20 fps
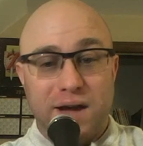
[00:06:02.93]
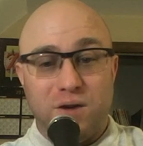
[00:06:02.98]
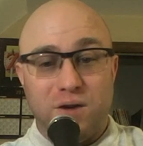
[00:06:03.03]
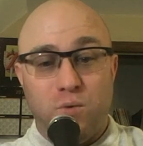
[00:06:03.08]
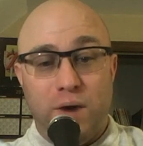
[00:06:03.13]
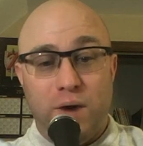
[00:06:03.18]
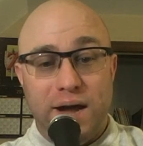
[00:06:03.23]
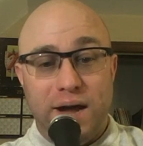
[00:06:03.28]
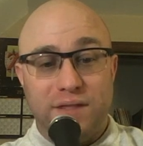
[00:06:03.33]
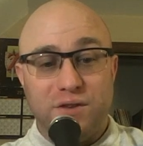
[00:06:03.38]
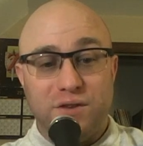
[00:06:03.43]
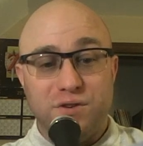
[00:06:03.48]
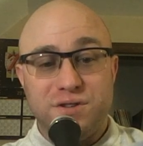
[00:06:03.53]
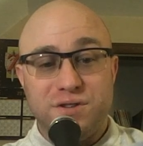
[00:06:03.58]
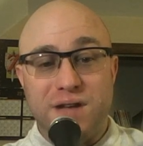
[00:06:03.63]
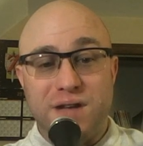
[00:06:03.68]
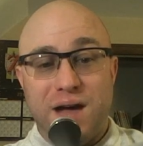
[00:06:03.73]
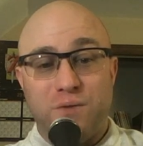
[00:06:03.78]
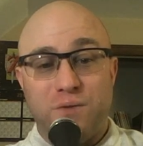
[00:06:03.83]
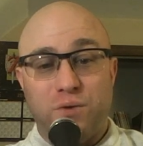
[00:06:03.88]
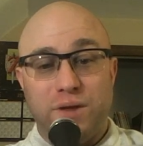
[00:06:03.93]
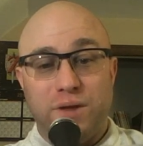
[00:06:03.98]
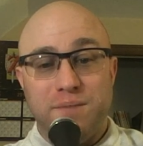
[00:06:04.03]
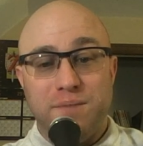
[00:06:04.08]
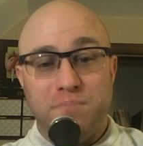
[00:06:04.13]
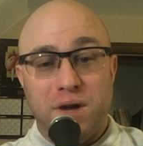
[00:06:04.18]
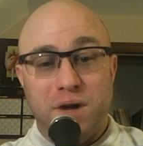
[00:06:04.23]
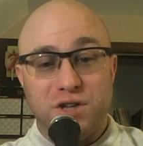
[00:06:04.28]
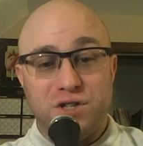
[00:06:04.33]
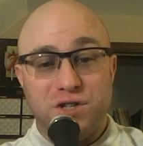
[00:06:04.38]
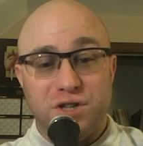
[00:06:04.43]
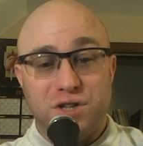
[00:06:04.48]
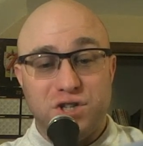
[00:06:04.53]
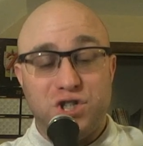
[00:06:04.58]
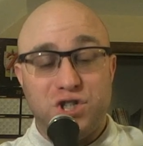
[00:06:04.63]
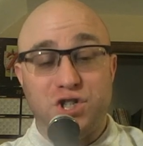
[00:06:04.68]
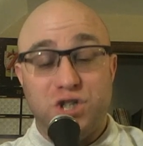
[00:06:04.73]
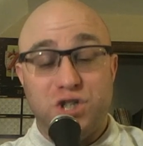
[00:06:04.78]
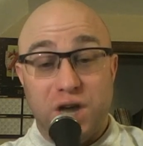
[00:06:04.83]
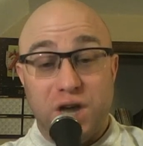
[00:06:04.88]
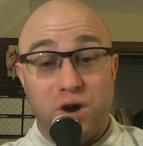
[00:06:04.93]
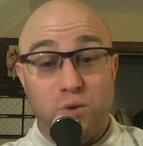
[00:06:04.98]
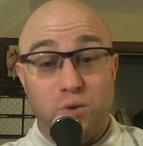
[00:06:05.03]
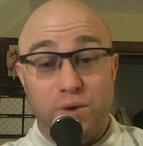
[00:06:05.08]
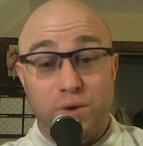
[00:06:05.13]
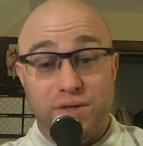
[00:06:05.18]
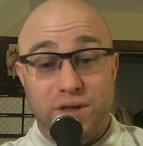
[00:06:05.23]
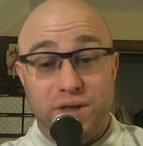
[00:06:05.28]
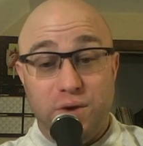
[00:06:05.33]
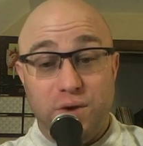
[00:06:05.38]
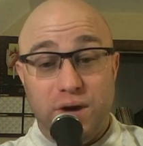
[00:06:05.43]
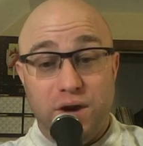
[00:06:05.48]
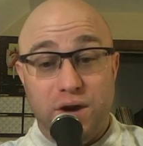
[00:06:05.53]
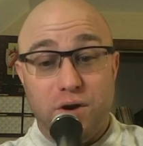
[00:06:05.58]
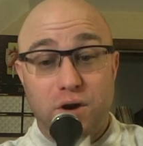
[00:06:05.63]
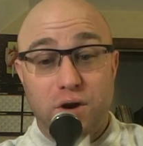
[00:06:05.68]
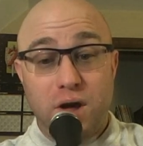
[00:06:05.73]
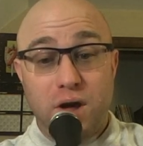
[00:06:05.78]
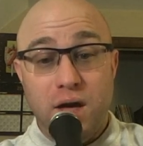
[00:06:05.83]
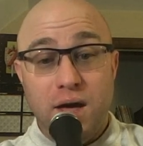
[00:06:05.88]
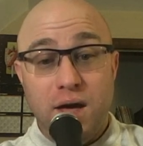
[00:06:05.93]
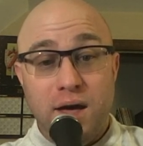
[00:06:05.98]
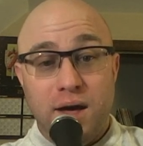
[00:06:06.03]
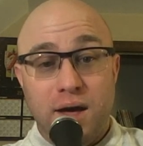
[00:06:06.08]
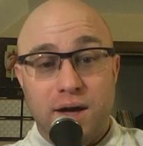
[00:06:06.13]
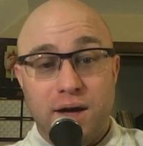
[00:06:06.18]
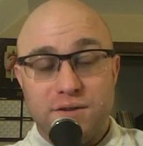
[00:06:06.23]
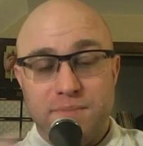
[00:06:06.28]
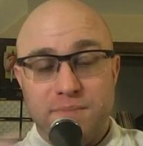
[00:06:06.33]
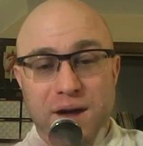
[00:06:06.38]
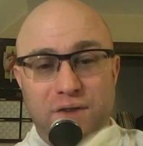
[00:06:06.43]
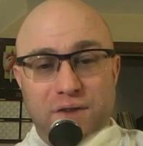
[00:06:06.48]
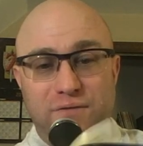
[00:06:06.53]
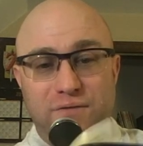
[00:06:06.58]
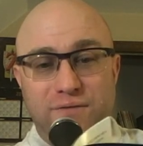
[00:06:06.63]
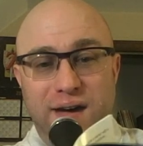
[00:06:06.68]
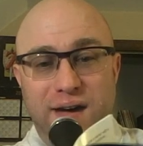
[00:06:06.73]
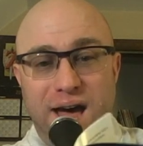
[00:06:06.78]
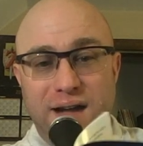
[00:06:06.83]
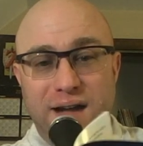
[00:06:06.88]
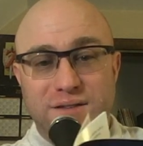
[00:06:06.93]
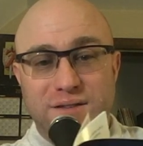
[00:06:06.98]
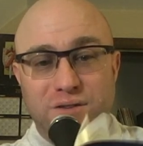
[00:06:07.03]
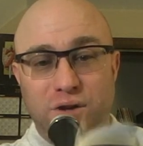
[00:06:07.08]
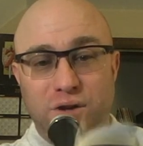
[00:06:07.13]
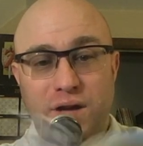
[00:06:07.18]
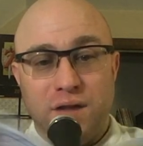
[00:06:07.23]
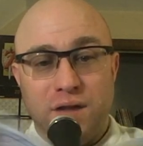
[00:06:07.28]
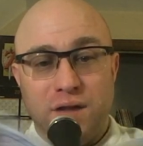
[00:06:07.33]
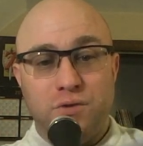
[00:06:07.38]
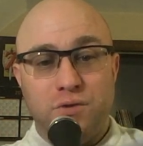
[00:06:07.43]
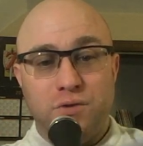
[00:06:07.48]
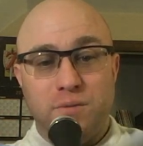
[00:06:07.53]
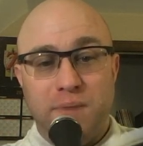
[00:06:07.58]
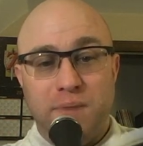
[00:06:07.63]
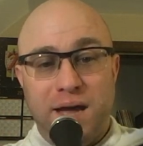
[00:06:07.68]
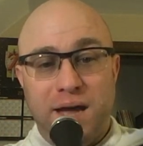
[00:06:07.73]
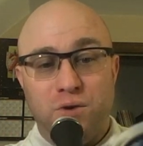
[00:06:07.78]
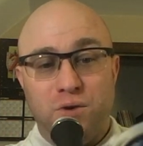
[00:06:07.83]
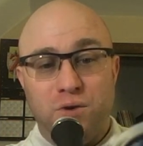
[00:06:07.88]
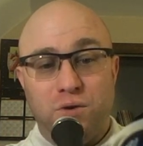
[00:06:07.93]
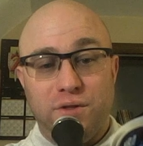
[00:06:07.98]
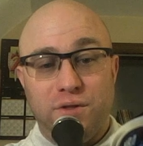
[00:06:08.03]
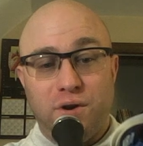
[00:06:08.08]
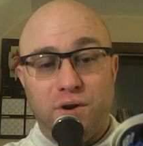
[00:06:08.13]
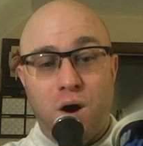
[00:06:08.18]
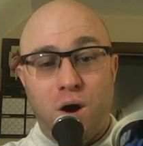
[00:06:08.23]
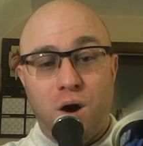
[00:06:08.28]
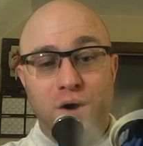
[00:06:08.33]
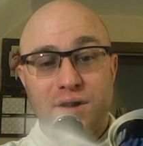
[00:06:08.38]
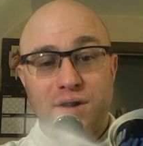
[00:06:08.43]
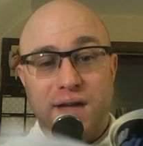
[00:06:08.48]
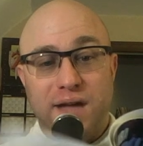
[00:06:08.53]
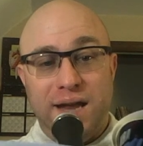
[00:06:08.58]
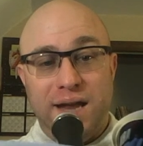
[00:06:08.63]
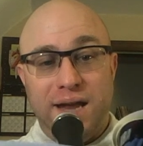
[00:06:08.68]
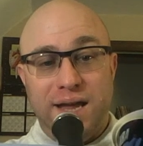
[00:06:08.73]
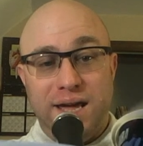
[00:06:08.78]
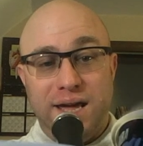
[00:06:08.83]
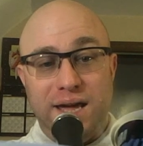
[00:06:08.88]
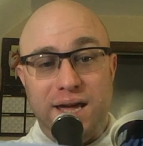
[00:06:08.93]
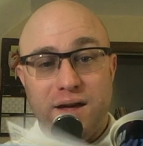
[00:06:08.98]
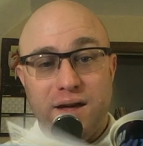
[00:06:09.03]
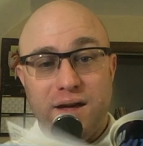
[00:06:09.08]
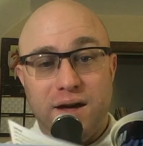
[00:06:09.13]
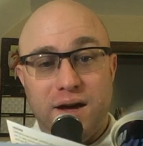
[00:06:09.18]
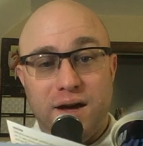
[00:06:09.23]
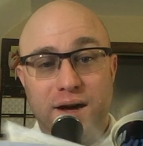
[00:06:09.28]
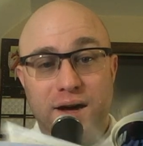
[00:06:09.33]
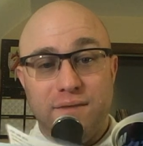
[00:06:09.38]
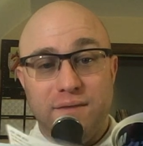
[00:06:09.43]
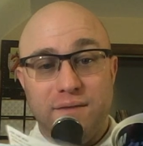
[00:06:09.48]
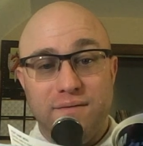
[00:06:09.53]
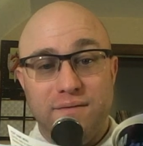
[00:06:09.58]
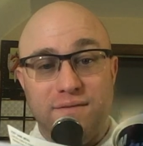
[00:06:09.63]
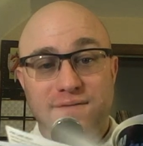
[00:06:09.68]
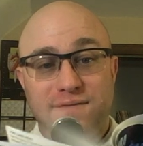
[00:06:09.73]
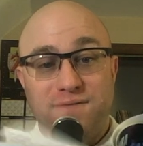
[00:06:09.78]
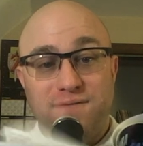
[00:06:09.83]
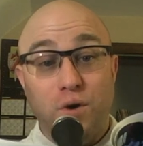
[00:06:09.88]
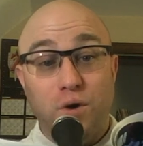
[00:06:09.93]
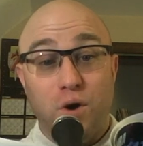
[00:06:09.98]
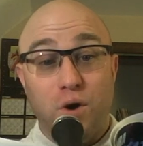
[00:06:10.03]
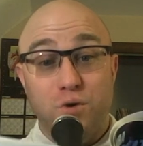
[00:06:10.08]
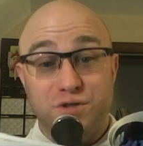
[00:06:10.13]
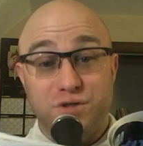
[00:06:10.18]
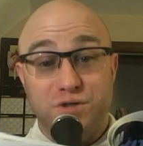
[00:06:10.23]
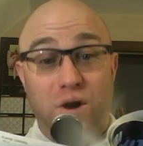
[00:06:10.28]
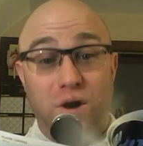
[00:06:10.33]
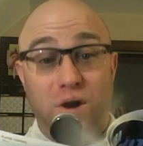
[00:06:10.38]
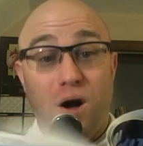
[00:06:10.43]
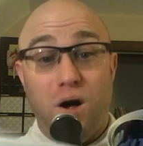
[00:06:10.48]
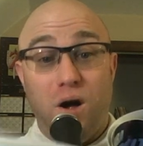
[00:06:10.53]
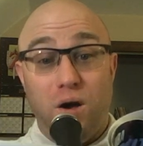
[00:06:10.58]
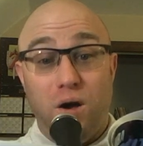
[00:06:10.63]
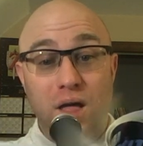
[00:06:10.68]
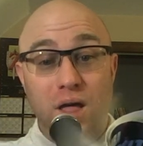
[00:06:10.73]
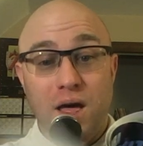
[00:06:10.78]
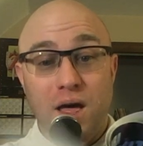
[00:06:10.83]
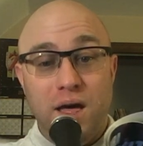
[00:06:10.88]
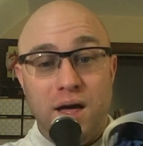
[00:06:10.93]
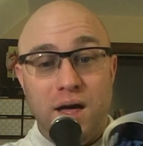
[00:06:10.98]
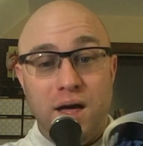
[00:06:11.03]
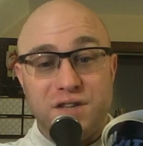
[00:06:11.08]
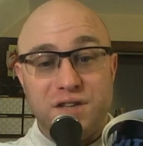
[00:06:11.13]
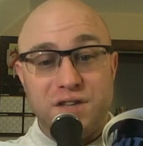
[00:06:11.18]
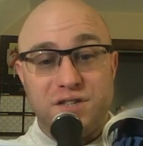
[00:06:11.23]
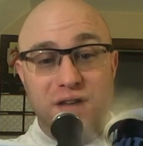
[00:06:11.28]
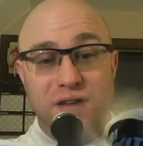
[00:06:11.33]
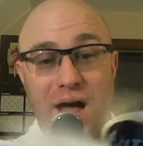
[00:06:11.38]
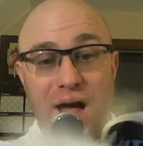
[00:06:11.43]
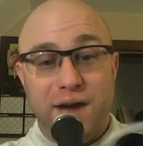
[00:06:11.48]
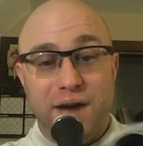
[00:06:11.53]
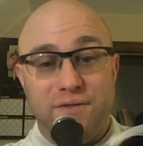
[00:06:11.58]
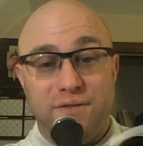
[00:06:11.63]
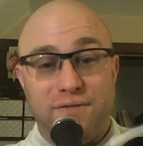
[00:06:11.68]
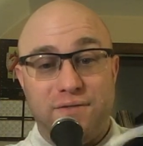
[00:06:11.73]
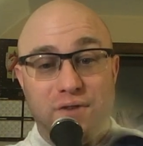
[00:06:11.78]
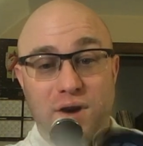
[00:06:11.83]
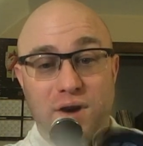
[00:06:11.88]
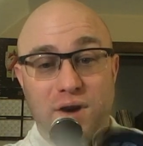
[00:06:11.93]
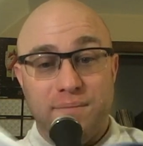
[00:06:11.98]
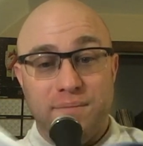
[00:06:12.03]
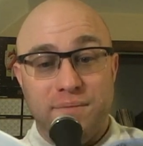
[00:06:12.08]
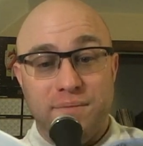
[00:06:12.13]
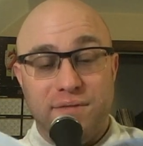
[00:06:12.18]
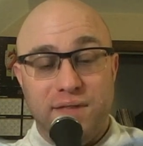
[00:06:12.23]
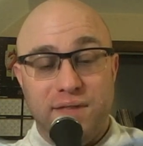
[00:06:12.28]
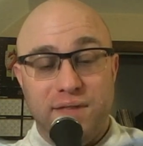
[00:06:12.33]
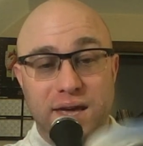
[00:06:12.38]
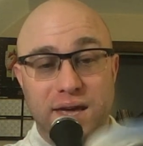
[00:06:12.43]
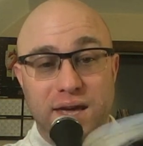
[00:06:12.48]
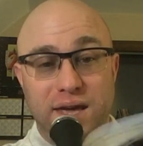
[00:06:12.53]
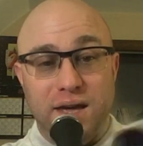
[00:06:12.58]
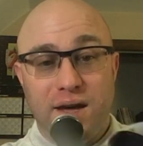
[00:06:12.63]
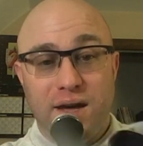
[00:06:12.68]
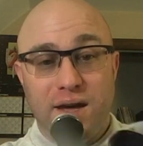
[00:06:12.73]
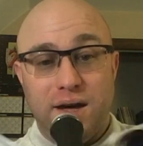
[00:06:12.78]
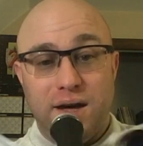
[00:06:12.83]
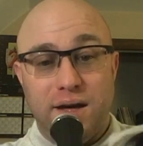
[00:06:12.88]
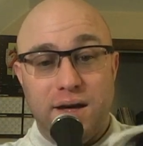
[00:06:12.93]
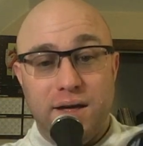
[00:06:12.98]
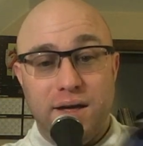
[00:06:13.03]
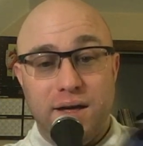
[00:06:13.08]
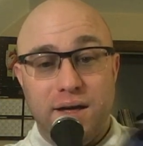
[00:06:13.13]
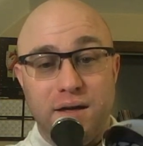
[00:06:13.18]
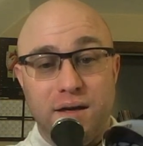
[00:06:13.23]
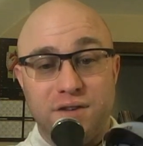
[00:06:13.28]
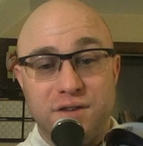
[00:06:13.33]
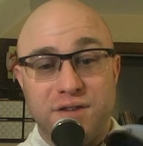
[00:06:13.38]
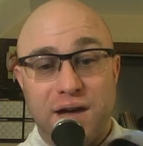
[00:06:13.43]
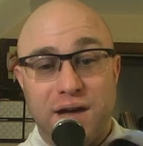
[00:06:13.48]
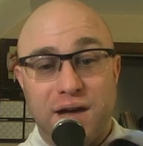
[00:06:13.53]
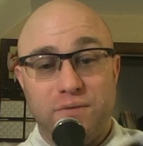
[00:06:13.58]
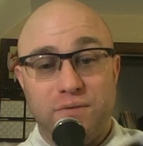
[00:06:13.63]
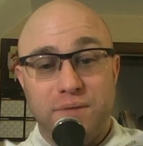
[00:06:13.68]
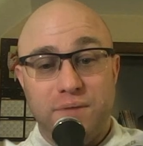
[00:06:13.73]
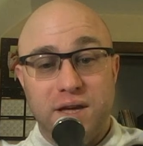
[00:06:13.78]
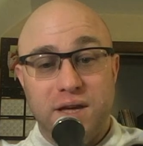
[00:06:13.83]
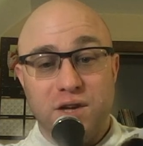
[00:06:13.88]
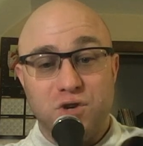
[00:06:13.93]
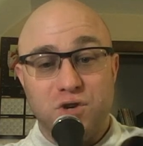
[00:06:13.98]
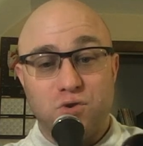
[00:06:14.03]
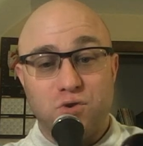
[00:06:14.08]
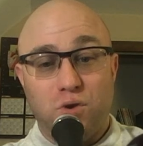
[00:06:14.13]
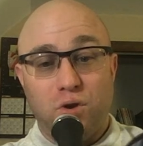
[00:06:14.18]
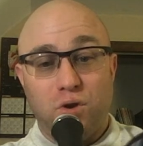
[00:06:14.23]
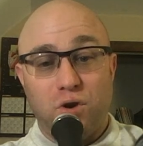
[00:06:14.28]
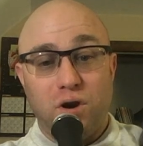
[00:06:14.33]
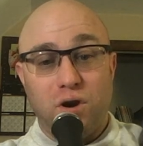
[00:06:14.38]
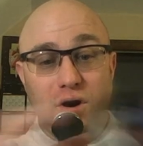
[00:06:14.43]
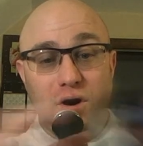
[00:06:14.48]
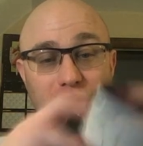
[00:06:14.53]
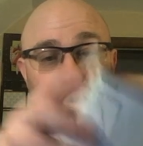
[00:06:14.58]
and white. There's not really much to share with you here. As a matter of fact, looking through the manual, there aren't any photos at all aside from the controller,